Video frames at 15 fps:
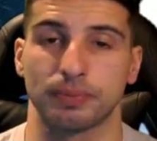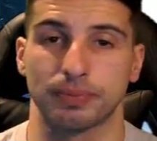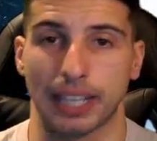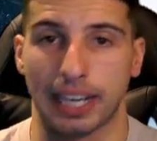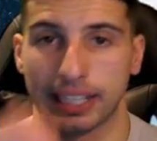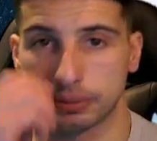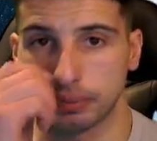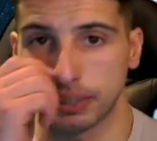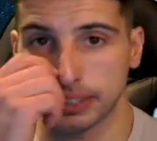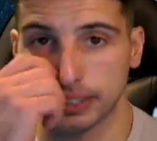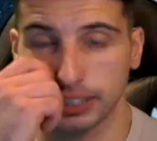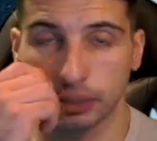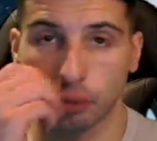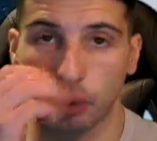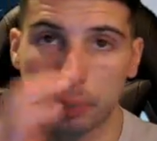has
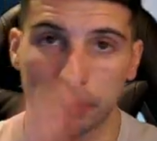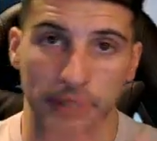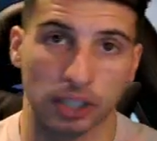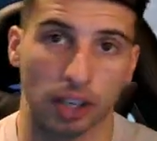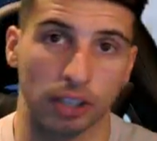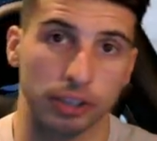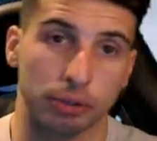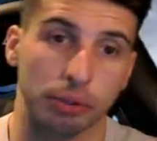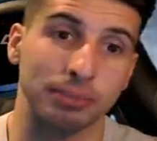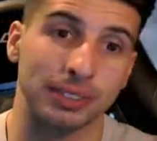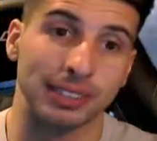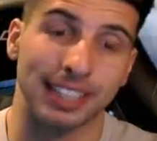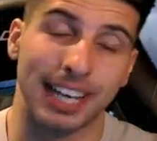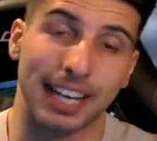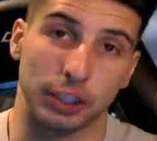basically a weapon called the
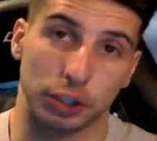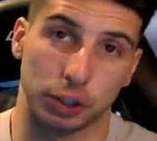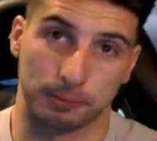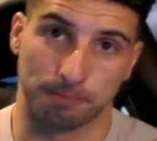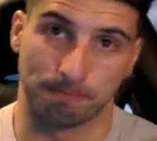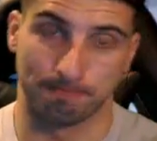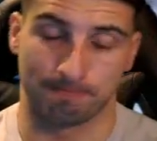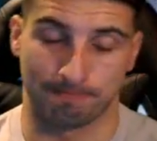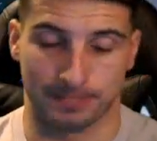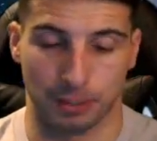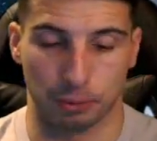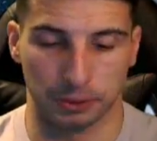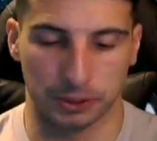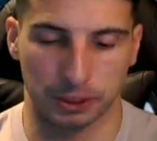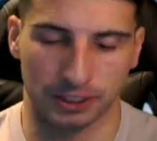Crimson Edge,
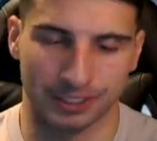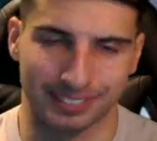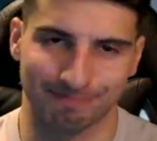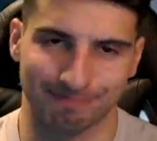which is